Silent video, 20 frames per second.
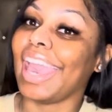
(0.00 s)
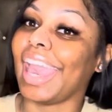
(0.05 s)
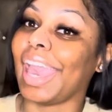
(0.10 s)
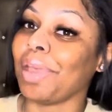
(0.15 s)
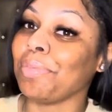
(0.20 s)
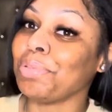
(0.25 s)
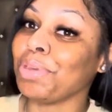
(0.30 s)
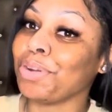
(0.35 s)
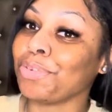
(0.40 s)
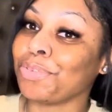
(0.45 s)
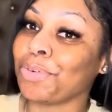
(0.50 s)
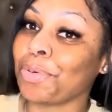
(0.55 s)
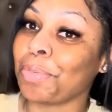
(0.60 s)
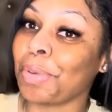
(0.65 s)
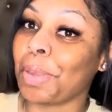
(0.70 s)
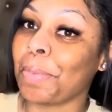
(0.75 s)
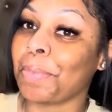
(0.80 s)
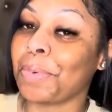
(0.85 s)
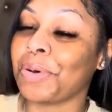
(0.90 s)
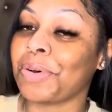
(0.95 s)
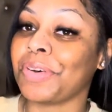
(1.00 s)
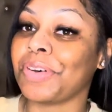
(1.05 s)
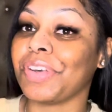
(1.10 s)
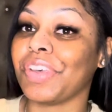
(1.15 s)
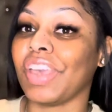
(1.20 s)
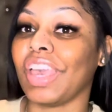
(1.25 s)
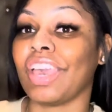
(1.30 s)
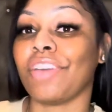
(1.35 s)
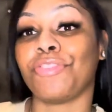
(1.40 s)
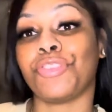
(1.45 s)
Hey, beautiful
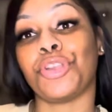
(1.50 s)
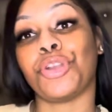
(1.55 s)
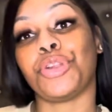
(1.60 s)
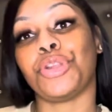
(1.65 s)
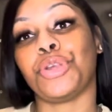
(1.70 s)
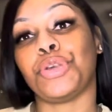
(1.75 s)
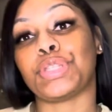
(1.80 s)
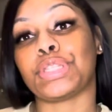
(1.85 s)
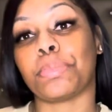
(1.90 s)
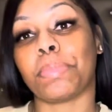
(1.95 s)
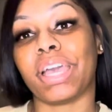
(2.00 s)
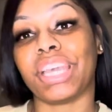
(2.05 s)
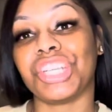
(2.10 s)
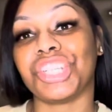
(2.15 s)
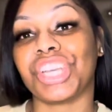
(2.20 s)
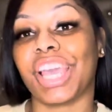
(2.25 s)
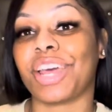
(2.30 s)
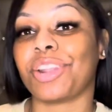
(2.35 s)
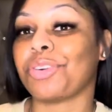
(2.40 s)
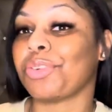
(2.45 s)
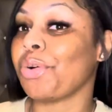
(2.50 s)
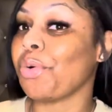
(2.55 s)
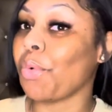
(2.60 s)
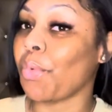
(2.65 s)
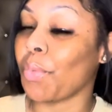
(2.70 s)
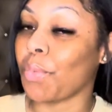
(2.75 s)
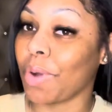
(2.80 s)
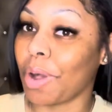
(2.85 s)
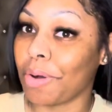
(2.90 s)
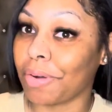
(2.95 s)
people. If you're new to my channel,
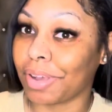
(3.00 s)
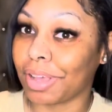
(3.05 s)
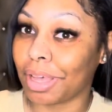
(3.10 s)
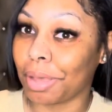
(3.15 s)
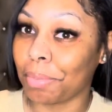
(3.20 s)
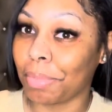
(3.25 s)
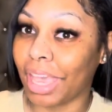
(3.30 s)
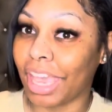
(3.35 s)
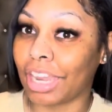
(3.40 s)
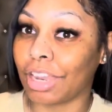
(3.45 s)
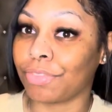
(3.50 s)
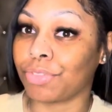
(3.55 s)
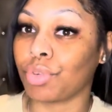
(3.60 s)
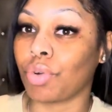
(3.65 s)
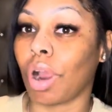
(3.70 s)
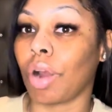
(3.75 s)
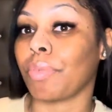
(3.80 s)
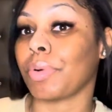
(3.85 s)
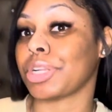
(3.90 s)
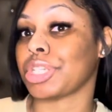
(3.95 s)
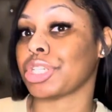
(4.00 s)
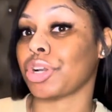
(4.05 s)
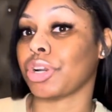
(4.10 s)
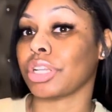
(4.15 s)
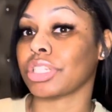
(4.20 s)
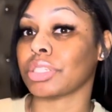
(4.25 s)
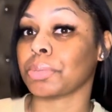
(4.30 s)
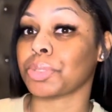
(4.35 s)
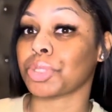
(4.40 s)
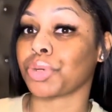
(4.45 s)
welcome. And if you are a
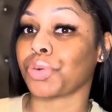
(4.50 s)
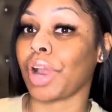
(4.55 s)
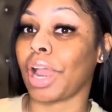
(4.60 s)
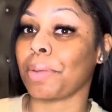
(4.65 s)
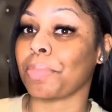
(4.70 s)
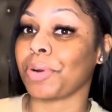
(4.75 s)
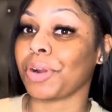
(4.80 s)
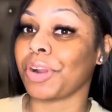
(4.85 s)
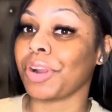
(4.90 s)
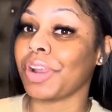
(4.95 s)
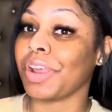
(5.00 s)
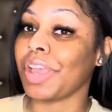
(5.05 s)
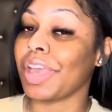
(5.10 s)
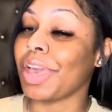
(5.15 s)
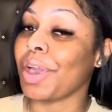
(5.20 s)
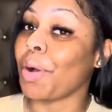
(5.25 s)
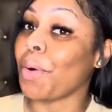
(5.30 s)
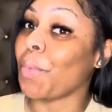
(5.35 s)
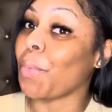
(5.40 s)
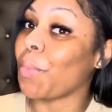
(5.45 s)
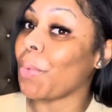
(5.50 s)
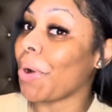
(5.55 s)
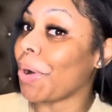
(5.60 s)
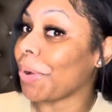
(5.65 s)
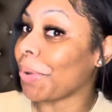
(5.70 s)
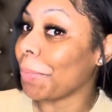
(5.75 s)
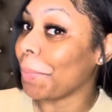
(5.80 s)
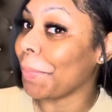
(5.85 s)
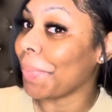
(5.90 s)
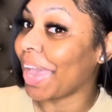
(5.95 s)
returning subscriber,
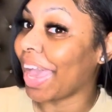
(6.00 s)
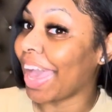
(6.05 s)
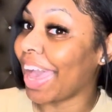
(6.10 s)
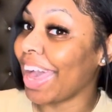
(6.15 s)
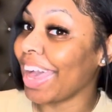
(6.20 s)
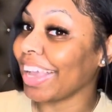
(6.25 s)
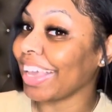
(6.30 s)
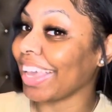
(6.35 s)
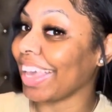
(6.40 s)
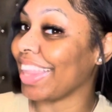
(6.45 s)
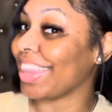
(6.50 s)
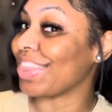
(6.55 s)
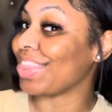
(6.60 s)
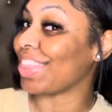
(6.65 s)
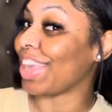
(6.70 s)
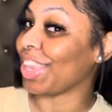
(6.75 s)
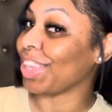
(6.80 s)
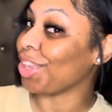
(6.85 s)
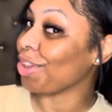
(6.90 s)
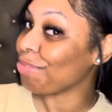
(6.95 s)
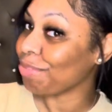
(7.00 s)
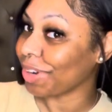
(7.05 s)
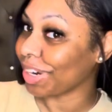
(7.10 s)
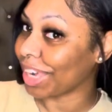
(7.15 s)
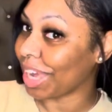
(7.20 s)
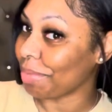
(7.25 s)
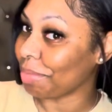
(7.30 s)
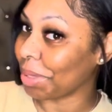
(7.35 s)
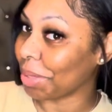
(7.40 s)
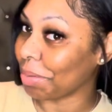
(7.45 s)
welcome back. And thank you for
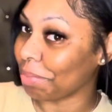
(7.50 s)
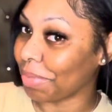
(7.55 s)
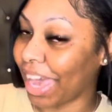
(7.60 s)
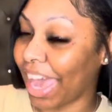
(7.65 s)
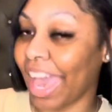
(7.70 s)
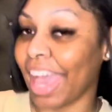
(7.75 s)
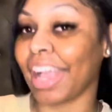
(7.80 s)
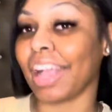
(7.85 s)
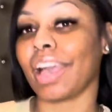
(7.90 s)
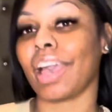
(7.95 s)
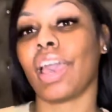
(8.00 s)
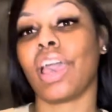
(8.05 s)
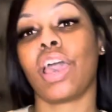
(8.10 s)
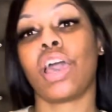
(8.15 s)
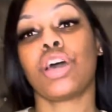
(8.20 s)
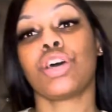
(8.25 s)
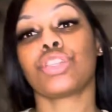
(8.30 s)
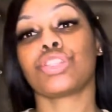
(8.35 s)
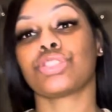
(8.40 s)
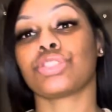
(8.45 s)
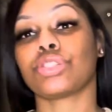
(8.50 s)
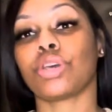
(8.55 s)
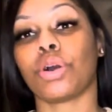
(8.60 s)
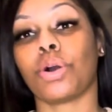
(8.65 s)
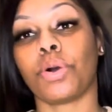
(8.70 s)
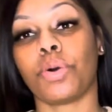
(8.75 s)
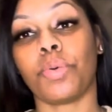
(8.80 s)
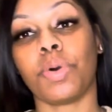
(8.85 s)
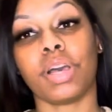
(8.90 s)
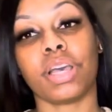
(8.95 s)
coming back.
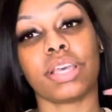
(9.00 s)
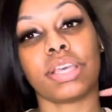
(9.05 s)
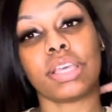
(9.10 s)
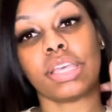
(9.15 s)
So